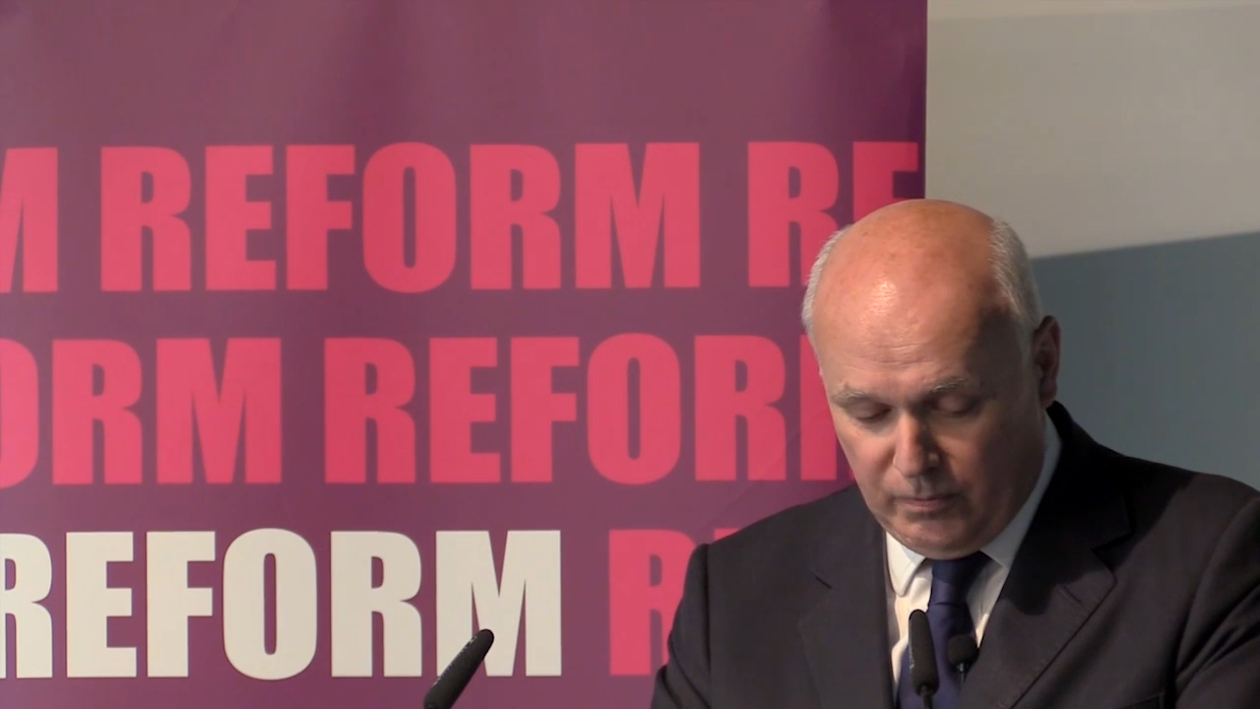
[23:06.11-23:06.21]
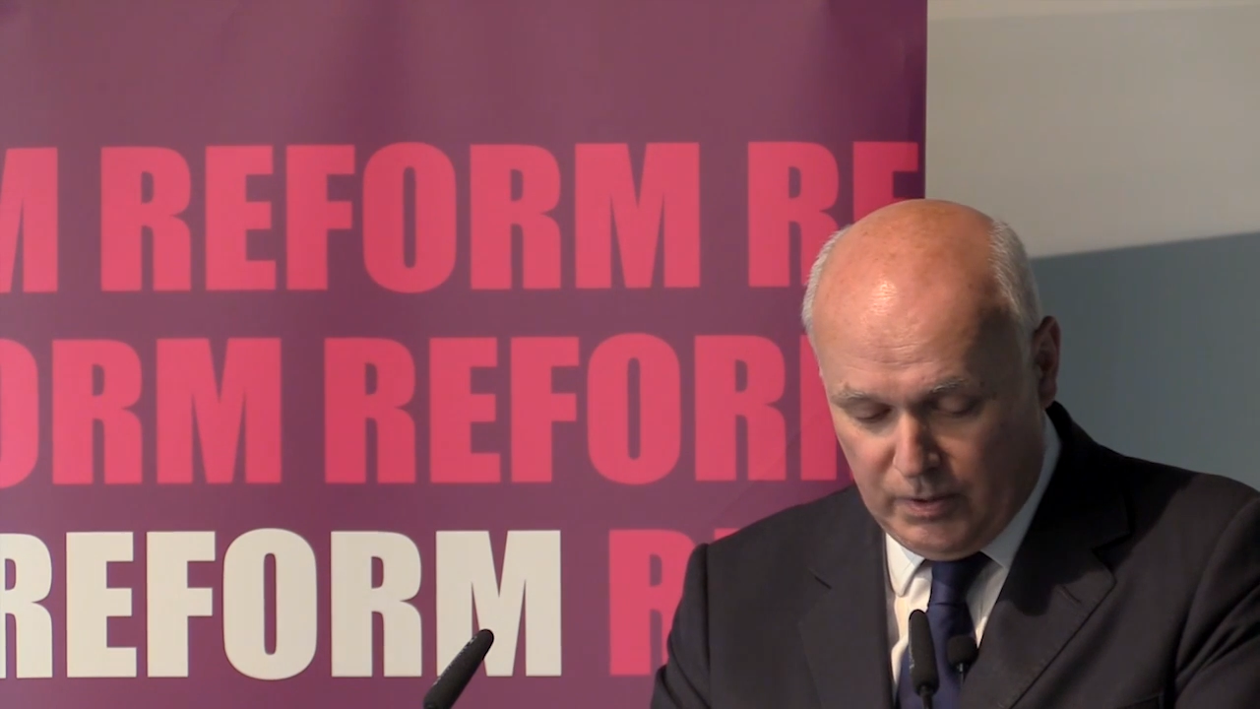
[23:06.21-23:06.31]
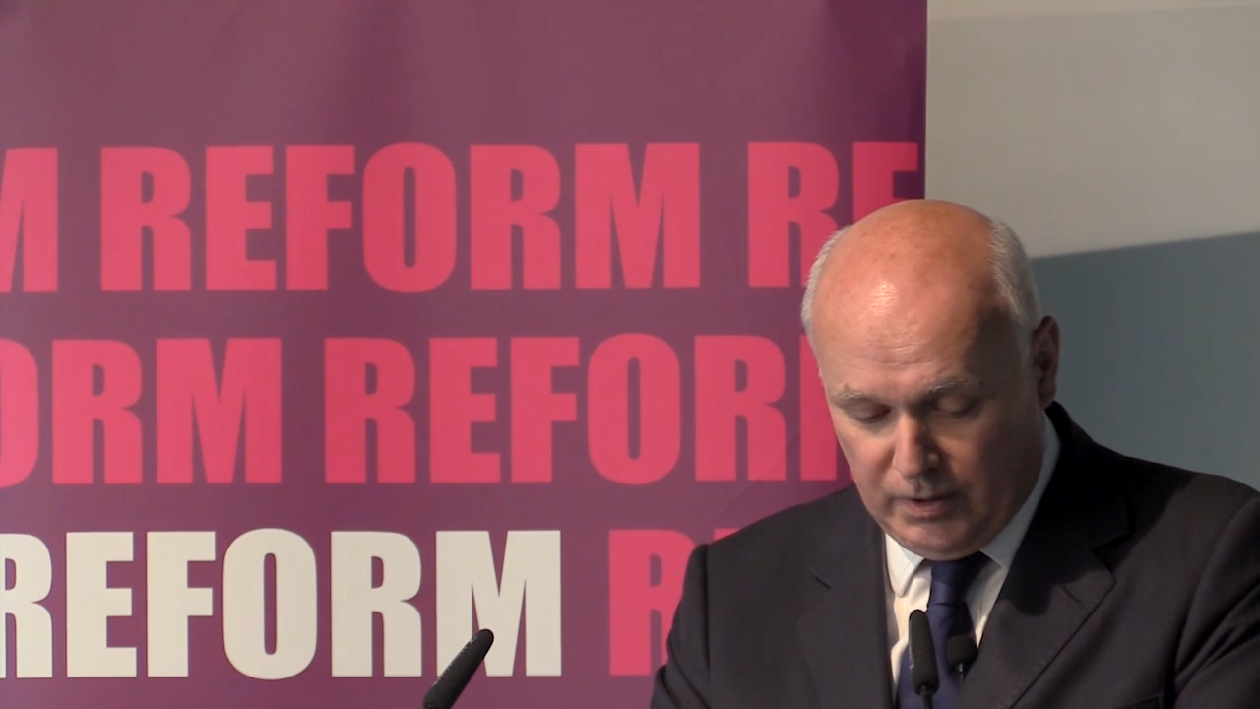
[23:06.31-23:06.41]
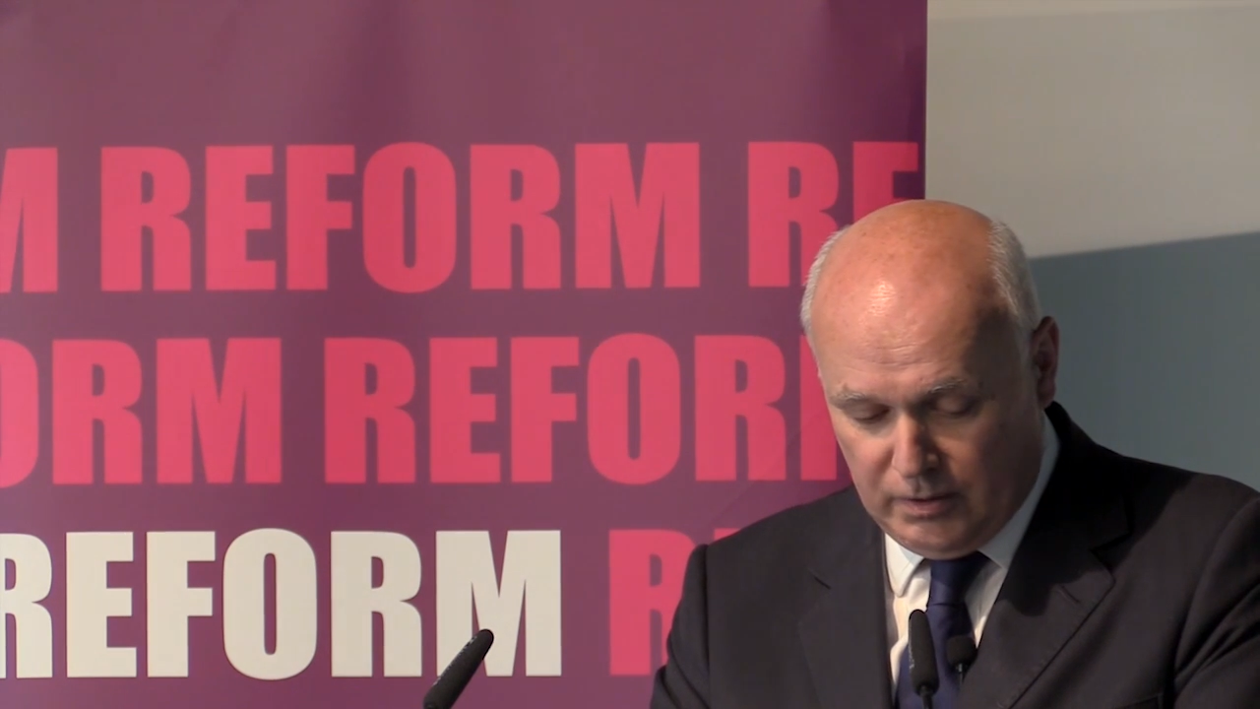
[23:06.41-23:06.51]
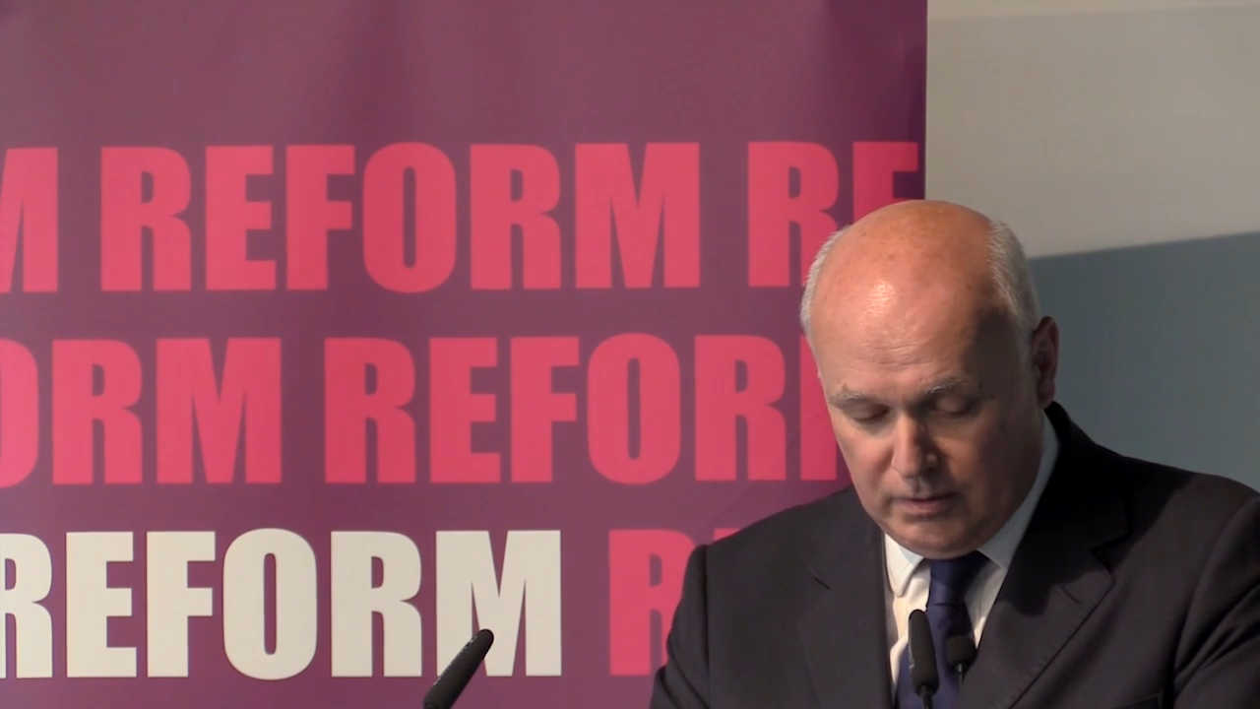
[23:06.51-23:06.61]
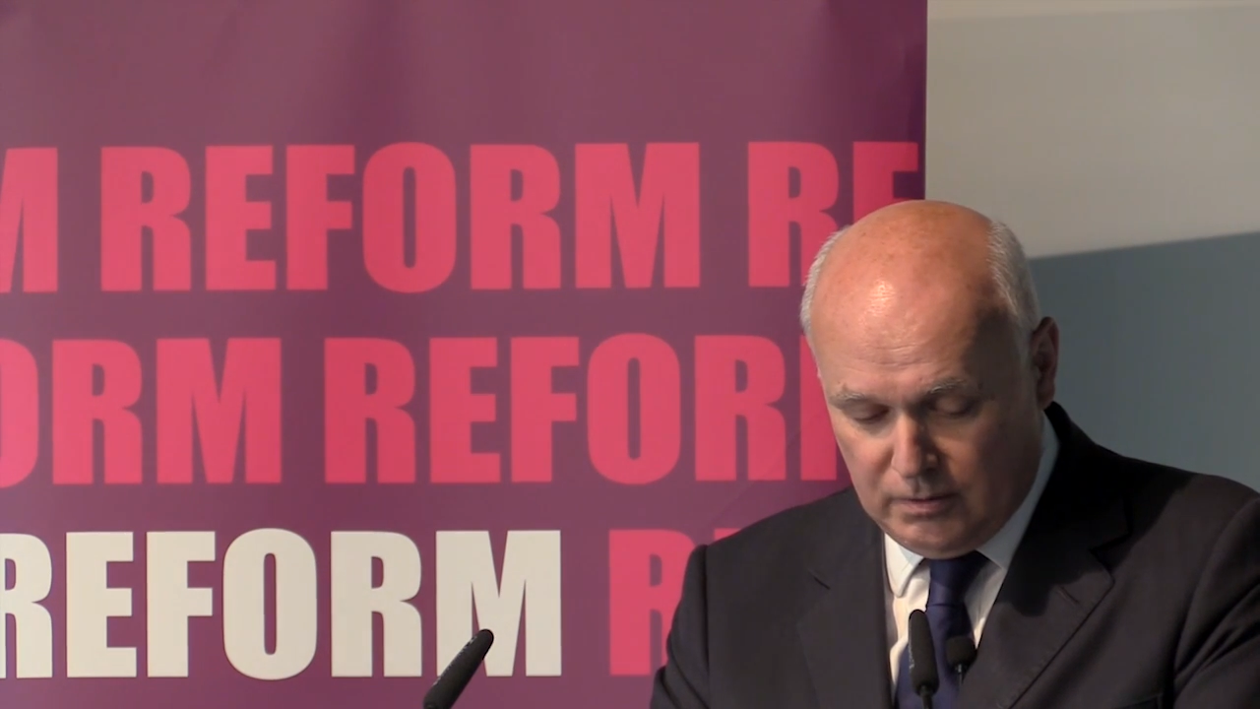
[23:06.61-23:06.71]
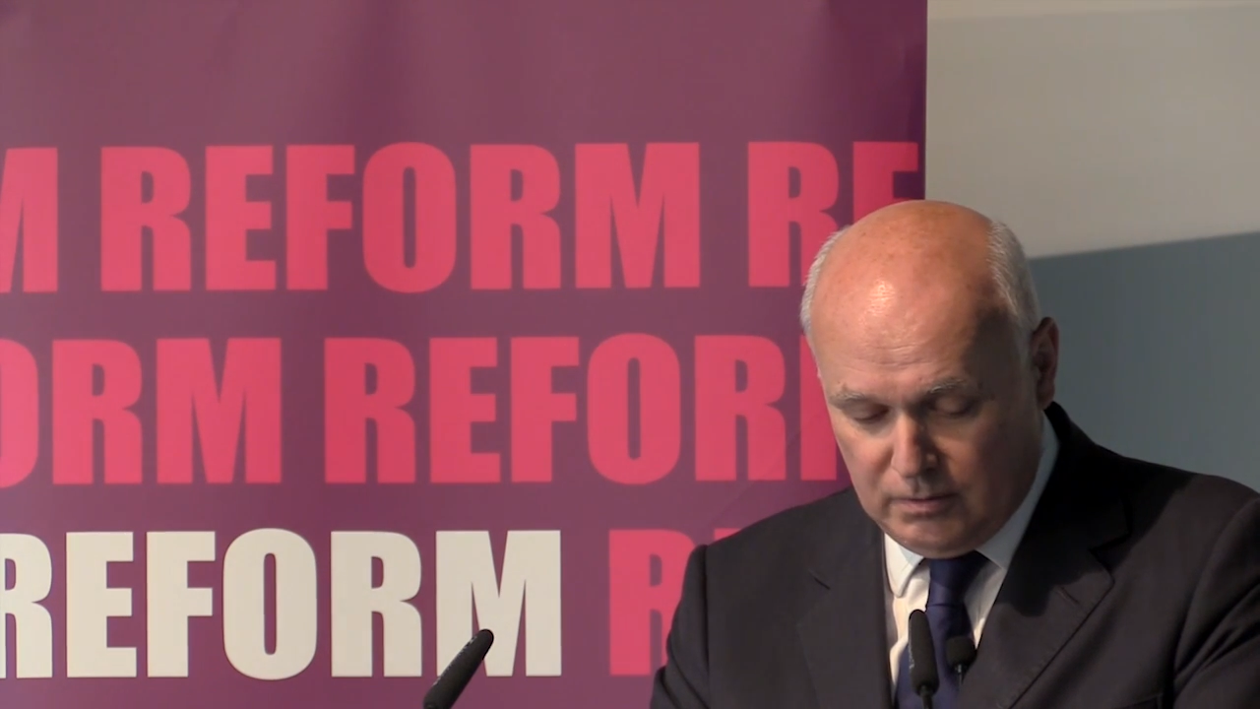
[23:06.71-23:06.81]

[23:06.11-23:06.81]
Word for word: of work.